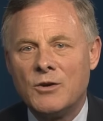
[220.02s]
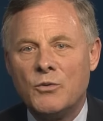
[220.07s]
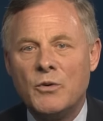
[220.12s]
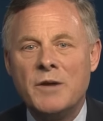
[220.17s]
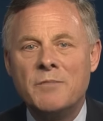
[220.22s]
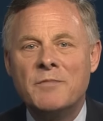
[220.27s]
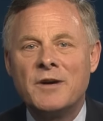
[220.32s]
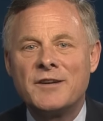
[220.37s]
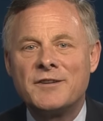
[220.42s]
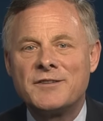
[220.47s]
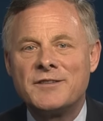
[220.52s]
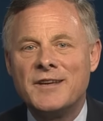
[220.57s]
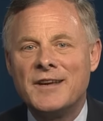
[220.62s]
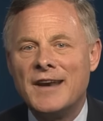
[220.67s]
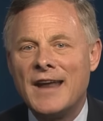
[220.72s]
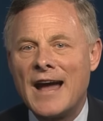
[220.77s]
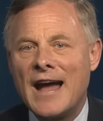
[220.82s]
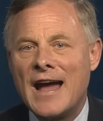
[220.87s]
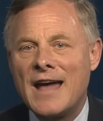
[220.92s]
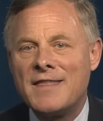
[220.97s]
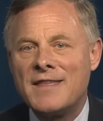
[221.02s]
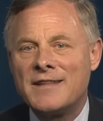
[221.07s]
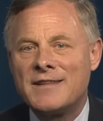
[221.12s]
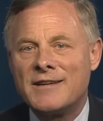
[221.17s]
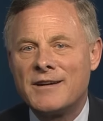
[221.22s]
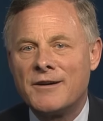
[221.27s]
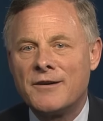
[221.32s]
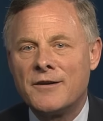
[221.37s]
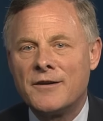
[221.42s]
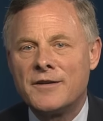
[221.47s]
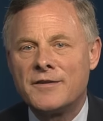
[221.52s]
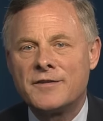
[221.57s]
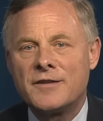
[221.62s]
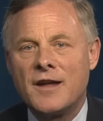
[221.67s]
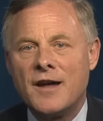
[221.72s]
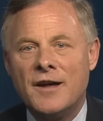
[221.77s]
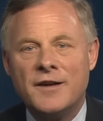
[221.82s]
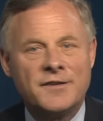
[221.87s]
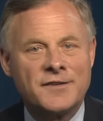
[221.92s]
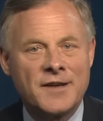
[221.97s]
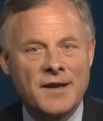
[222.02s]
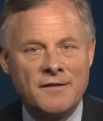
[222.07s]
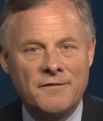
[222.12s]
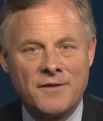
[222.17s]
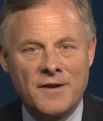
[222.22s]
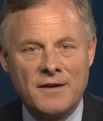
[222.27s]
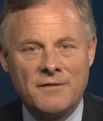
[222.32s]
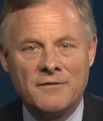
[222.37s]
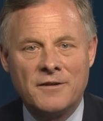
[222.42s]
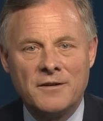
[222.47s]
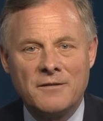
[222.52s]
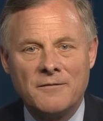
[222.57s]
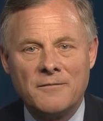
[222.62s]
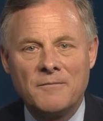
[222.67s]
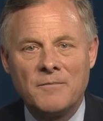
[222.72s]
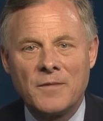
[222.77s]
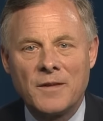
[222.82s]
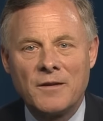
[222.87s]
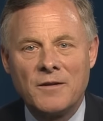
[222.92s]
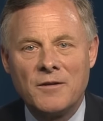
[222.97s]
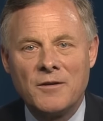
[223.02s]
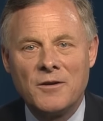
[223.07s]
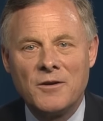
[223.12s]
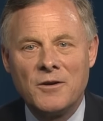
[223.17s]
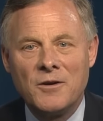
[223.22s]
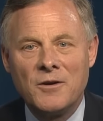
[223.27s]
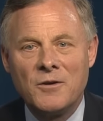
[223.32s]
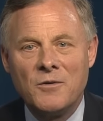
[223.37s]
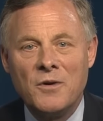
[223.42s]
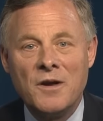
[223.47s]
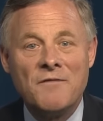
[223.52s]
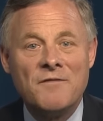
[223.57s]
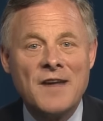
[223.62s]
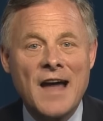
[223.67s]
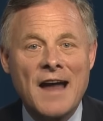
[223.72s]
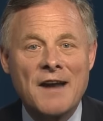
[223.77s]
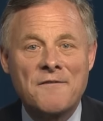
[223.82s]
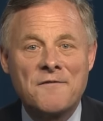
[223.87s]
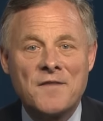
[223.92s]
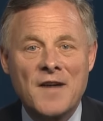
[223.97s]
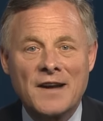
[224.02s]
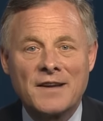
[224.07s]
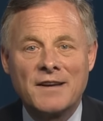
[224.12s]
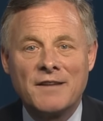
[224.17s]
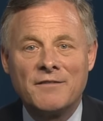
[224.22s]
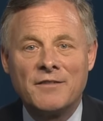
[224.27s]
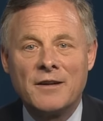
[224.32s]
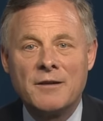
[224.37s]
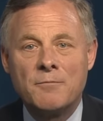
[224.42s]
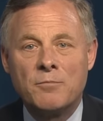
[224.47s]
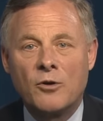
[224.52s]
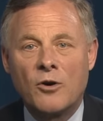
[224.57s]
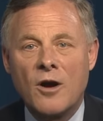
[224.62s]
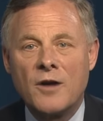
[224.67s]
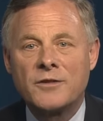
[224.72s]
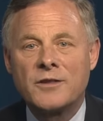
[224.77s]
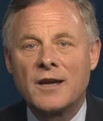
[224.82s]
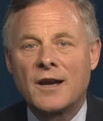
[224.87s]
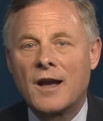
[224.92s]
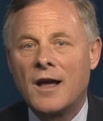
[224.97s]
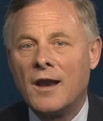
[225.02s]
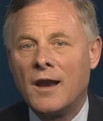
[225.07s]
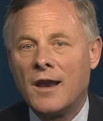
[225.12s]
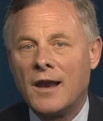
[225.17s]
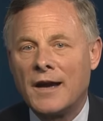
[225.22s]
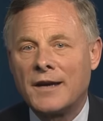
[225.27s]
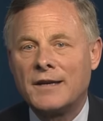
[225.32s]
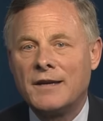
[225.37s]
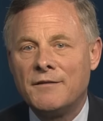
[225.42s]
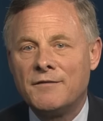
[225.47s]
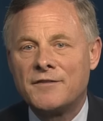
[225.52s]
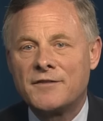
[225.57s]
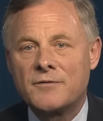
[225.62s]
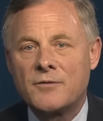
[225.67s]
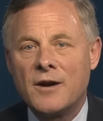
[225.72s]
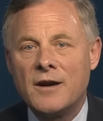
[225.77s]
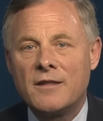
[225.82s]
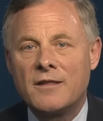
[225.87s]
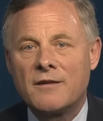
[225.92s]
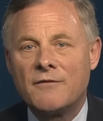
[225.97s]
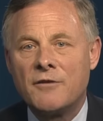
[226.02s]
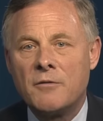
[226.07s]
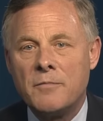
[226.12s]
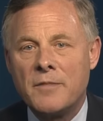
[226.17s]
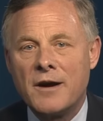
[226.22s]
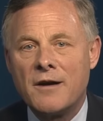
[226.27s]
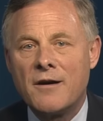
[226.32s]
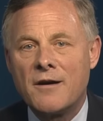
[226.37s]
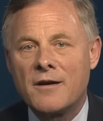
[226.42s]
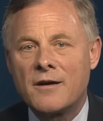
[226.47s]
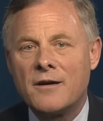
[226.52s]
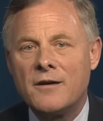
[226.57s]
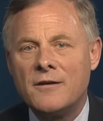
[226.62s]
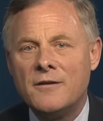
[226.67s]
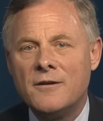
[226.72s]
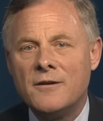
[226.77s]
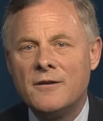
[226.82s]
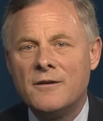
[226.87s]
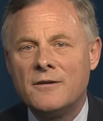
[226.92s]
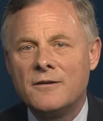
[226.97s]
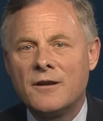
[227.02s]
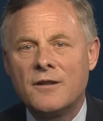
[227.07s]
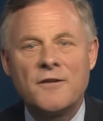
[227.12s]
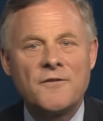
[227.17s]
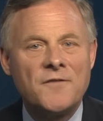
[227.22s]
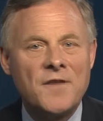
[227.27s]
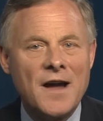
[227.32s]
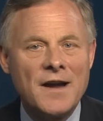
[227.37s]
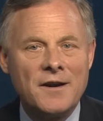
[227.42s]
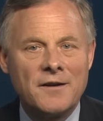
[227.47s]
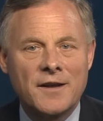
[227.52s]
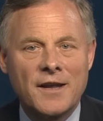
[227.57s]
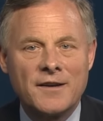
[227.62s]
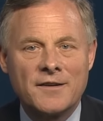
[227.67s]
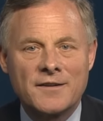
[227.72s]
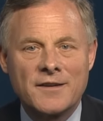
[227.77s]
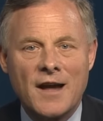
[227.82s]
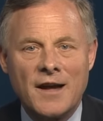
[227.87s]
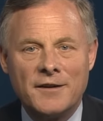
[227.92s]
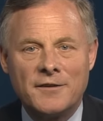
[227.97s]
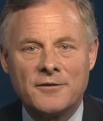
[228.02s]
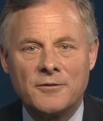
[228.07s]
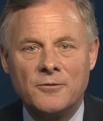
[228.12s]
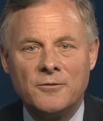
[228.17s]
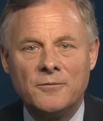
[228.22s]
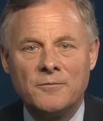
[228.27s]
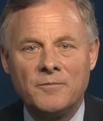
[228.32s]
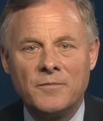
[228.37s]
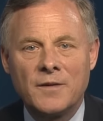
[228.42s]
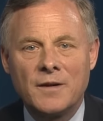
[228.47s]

We must deny the terrorists a safe haven. We have not effectively brought the collective strength of America to the fight against ISIL.